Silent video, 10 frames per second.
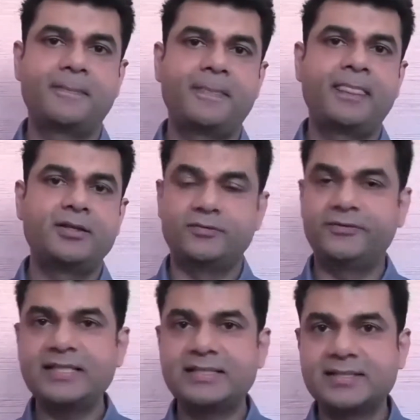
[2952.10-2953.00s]
So
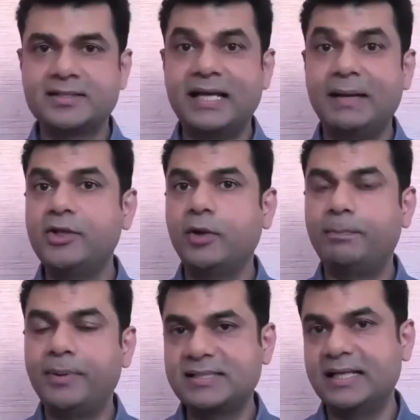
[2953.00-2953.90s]
first is to double your
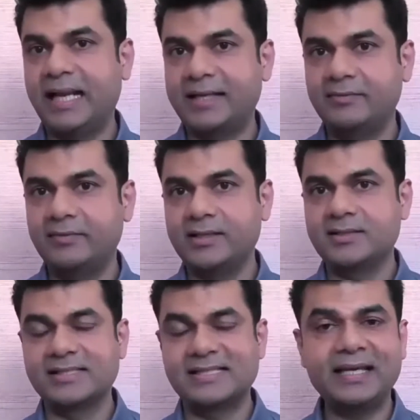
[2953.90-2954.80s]
personal activities.
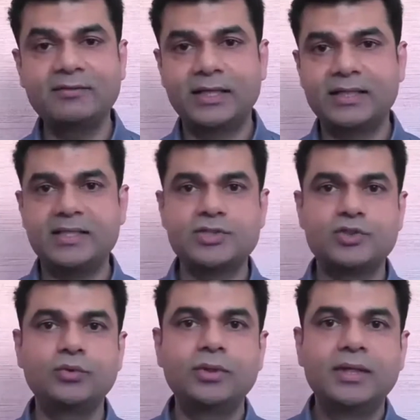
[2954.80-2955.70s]
The second one is
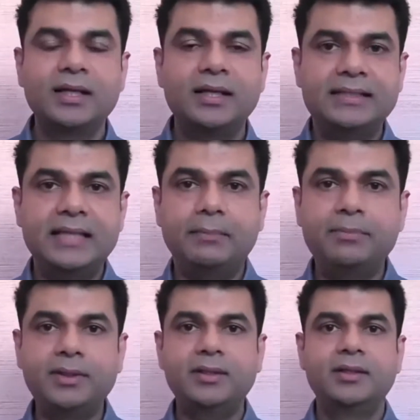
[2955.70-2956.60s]
to
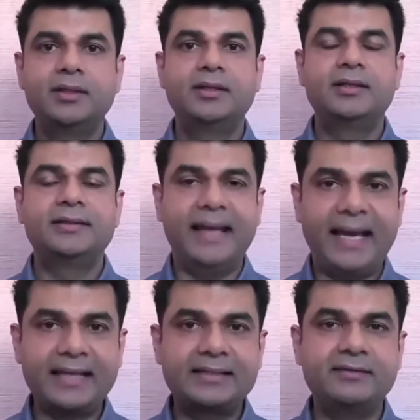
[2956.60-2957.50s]
double the
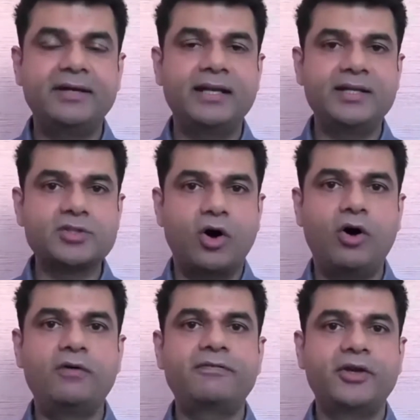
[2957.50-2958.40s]
activities
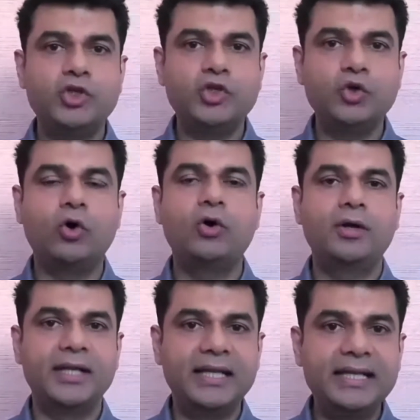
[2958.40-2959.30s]
of your
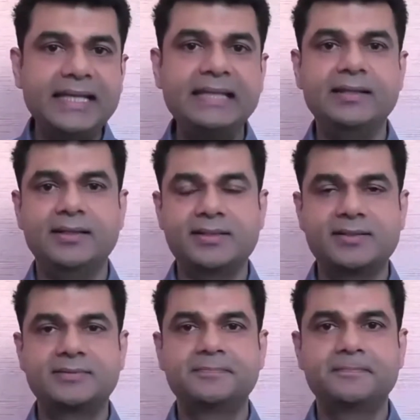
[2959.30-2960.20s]
leaders.
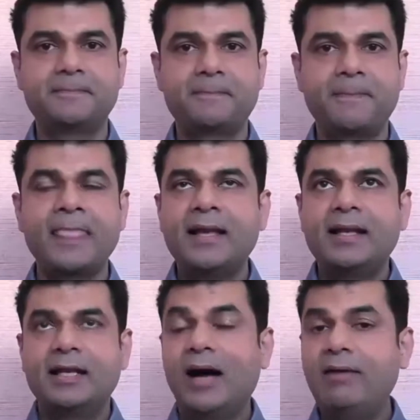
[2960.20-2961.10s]
Now,
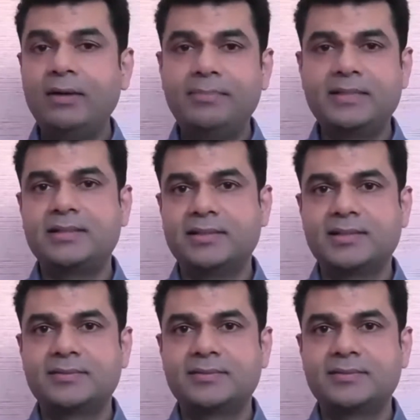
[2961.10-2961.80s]
our business,